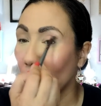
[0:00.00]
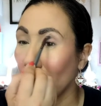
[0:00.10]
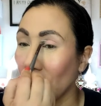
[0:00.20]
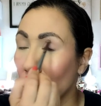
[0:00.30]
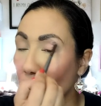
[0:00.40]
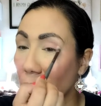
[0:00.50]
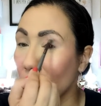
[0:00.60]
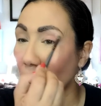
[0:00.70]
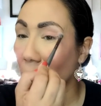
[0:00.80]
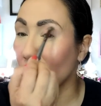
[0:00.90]
just going to take
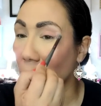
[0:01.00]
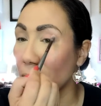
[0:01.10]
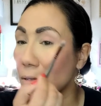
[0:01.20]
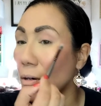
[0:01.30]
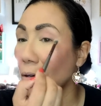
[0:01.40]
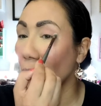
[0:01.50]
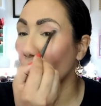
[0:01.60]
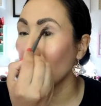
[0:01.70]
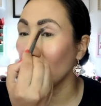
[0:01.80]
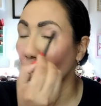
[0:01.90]
this all over the
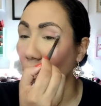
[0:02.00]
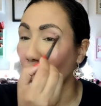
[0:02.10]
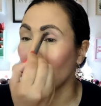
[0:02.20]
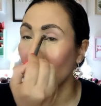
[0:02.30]
lid,